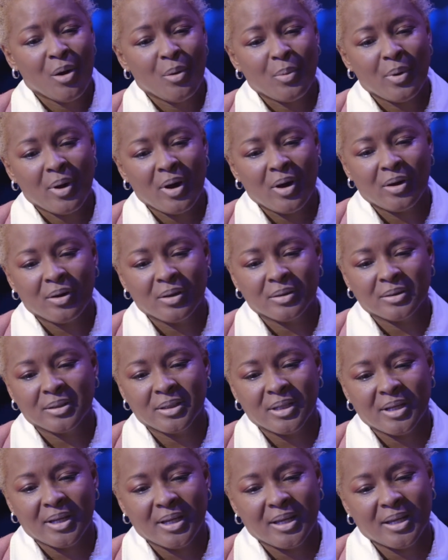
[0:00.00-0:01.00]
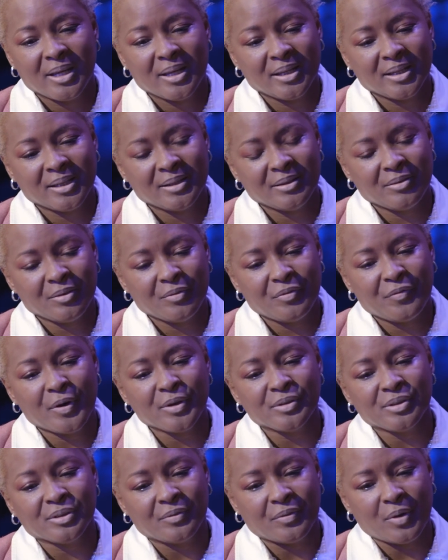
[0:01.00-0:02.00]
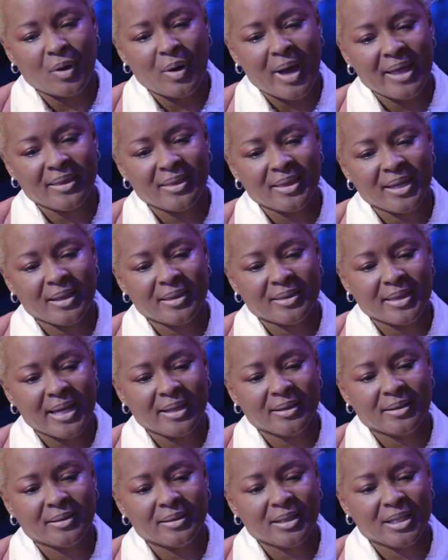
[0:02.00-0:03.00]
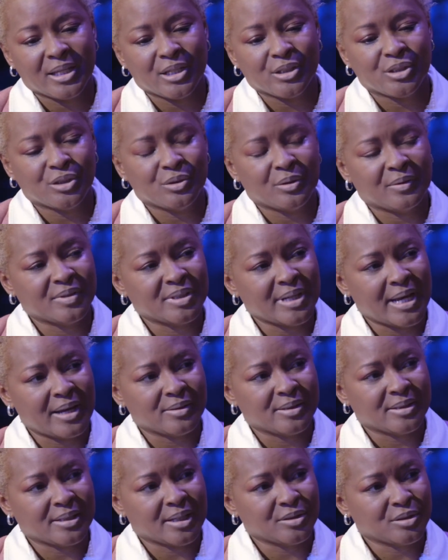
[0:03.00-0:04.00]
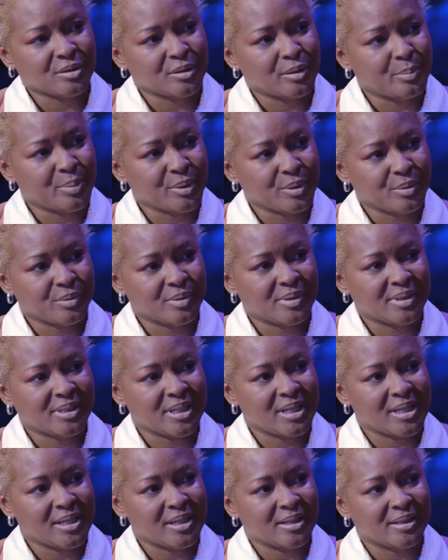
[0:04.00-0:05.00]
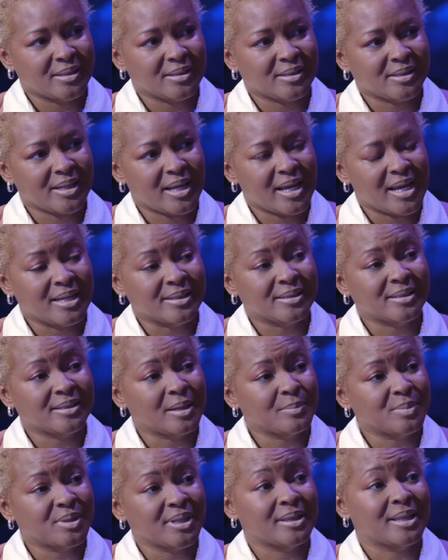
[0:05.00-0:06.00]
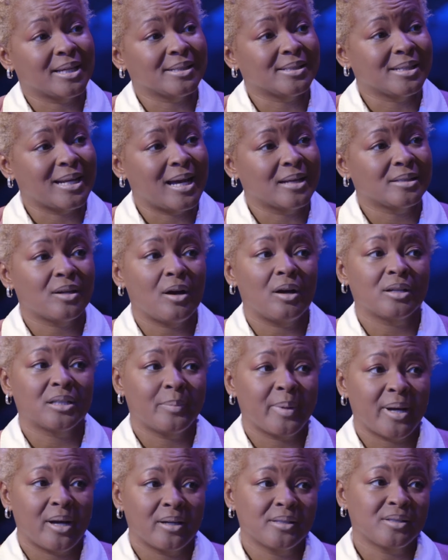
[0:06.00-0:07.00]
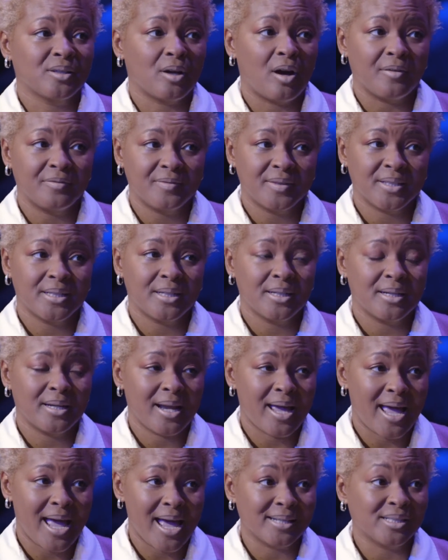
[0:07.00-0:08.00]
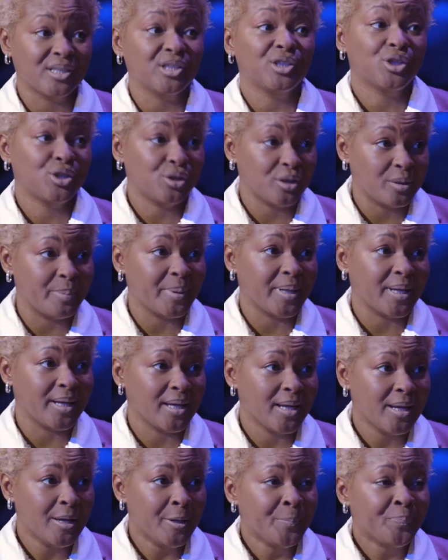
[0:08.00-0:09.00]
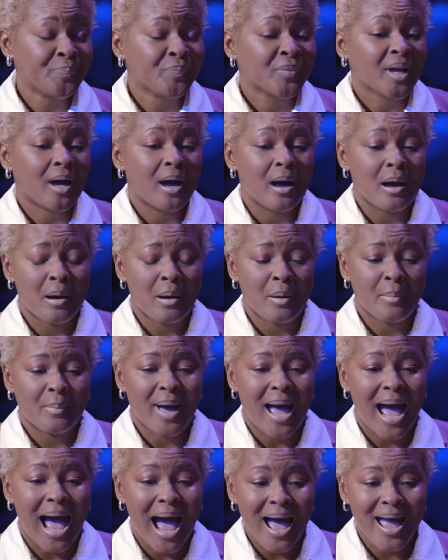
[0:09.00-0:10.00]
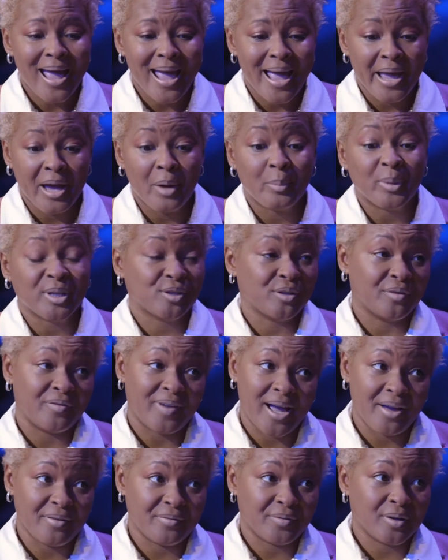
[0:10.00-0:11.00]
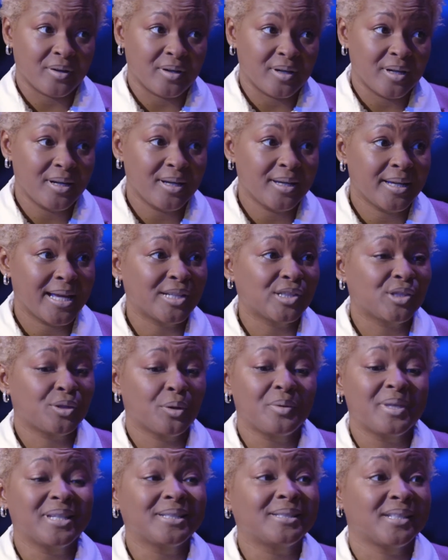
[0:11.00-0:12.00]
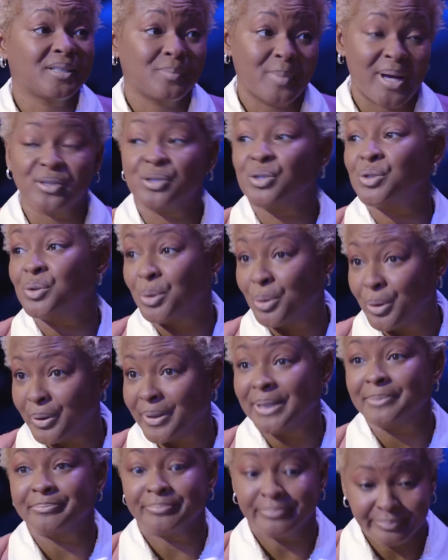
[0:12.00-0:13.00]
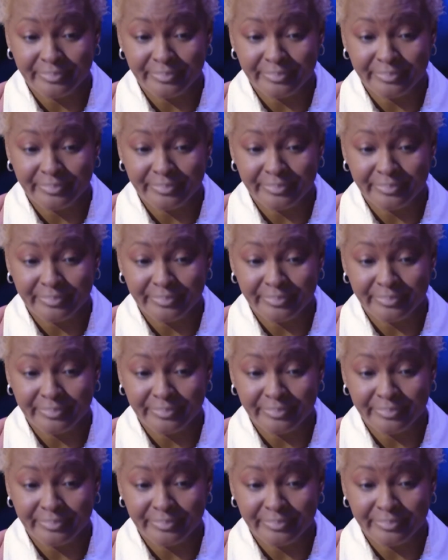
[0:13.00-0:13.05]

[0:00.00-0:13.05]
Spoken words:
Well, first of all, I think that the issue of child sexual abuse is a subject that's not talked about as often as it should be. I am a survivor, and so this is my story.